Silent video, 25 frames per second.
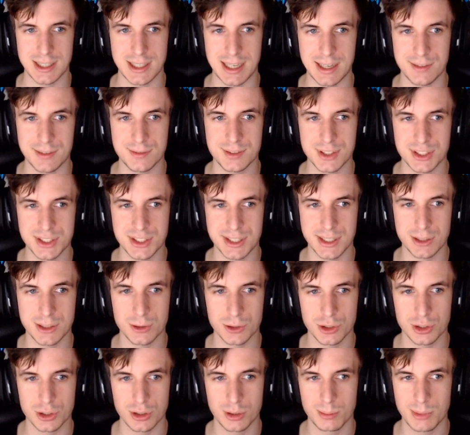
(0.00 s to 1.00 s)
every single
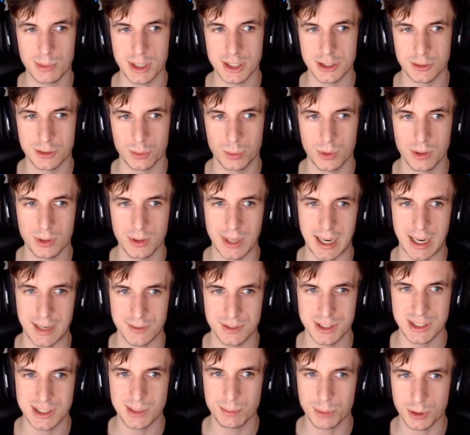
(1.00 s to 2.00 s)
Soulbind will have
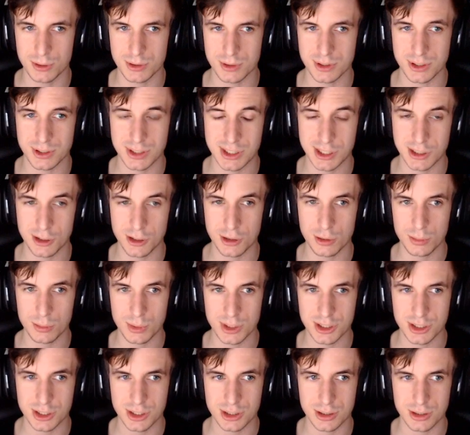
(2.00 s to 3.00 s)
3 Potency
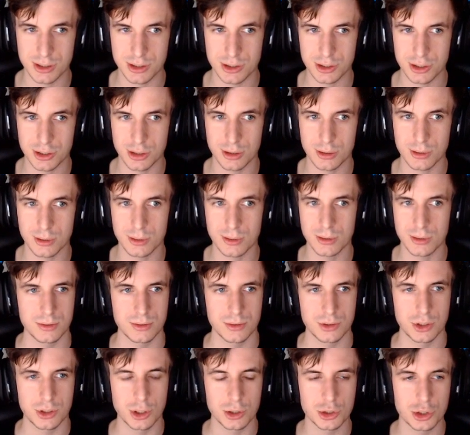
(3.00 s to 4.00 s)
Conduits, so
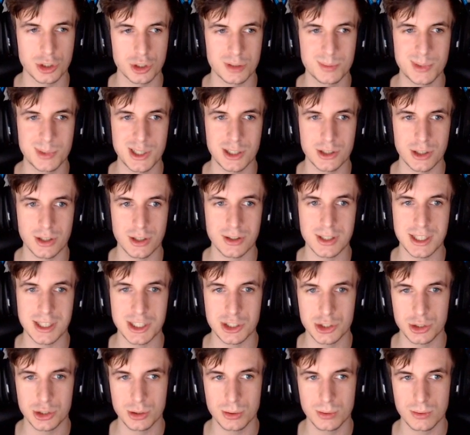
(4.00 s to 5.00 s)
those should be a
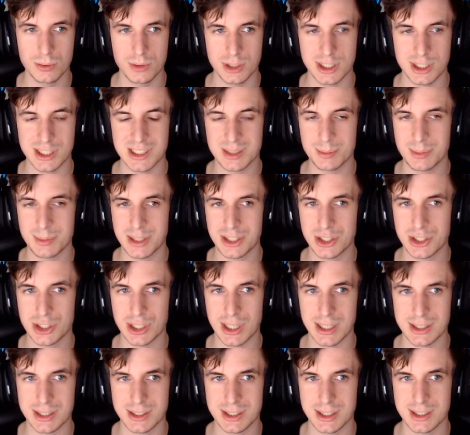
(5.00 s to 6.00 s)
non-issue. There is a big
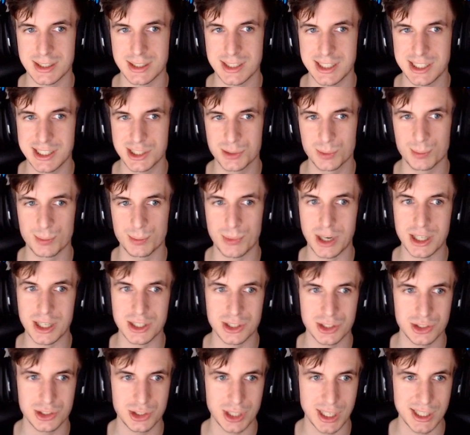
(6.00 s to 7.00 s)
chance that these
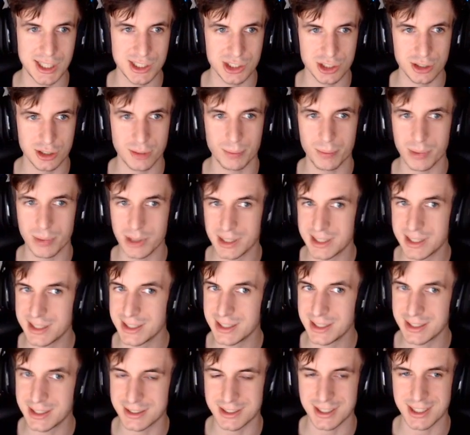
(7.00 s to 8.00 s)
might change
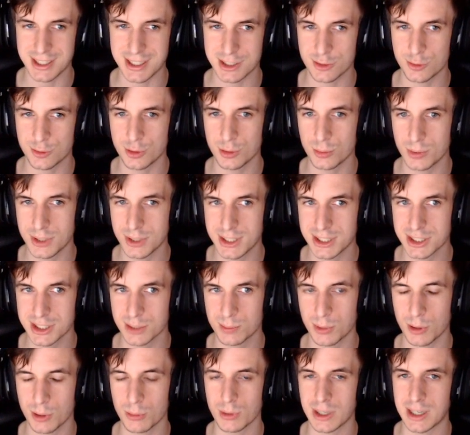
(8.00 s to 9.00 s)
completely in the next few weeks,
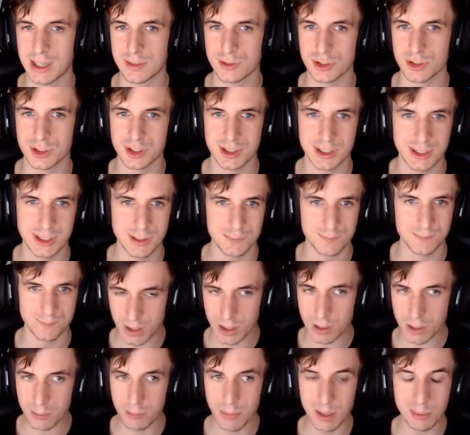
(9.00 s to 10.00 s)
but we'll have to see.
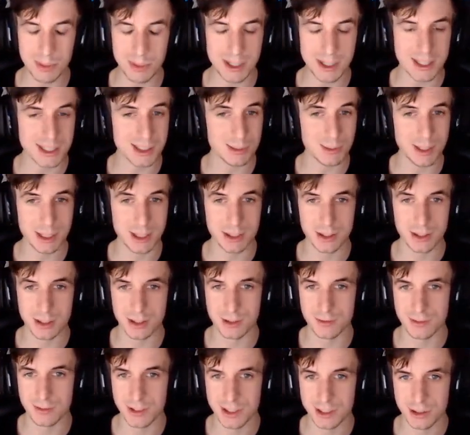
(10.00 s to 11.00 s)
Maybe I need to make another
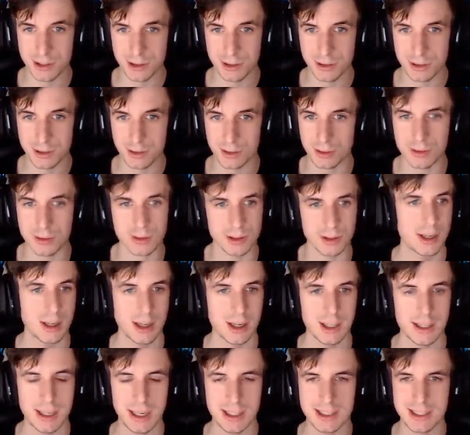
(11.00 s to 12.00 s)
video, or
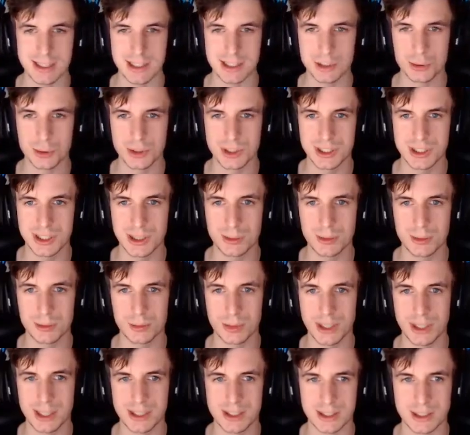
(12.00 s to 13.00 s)
I guess we'll see when
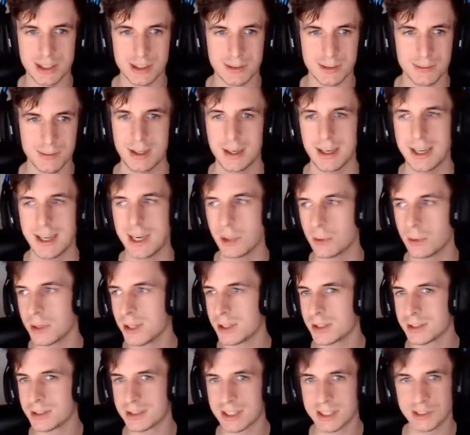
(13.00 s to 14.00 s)
we get there.
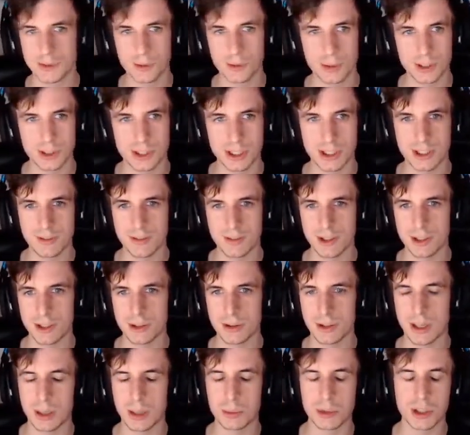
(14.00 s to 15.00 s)
Anyway, thanks for watching the
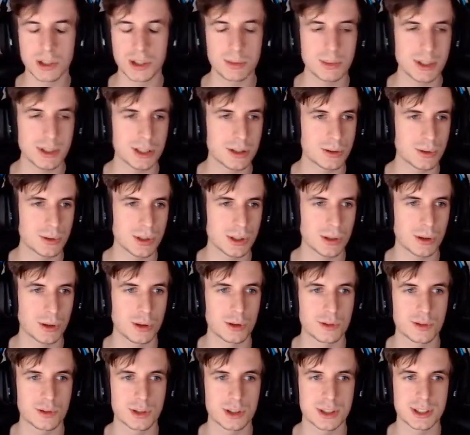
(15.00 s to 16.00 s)
video. I'm gonna be going
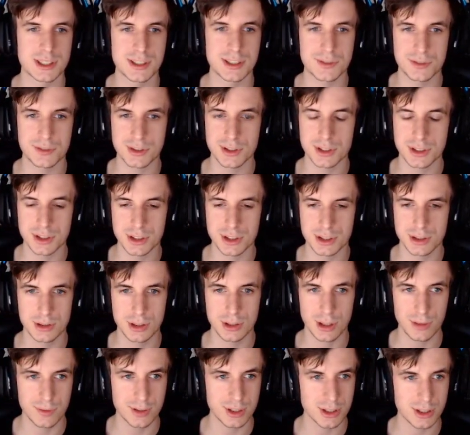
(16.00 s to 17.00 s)
over the different
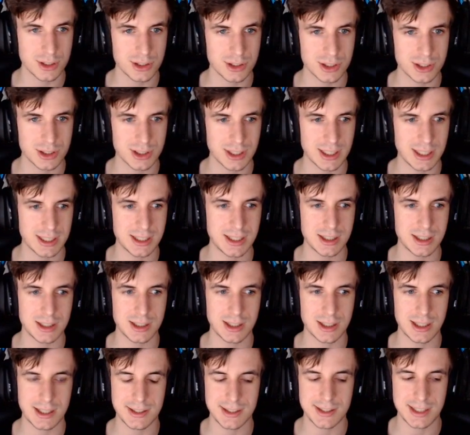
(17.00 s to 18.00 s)
covenants in
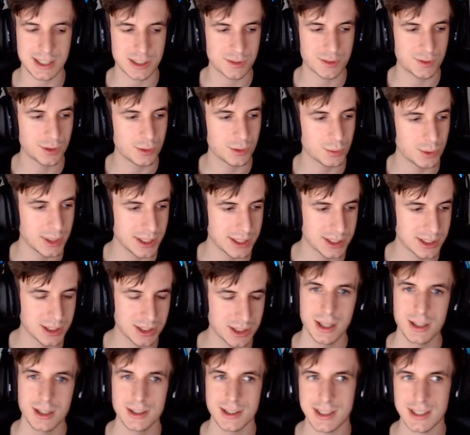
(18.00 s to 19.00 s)
the next few
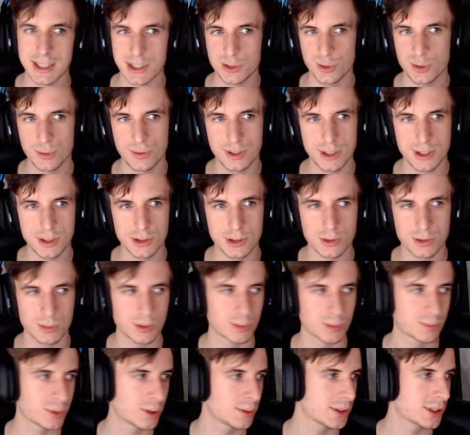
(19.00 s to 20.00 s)
weeks. The next few videos
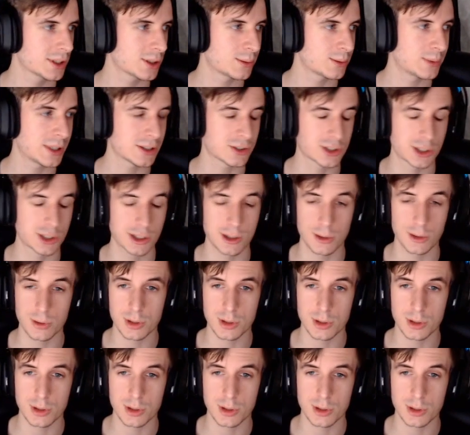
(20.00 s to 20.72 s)
will probably come out slower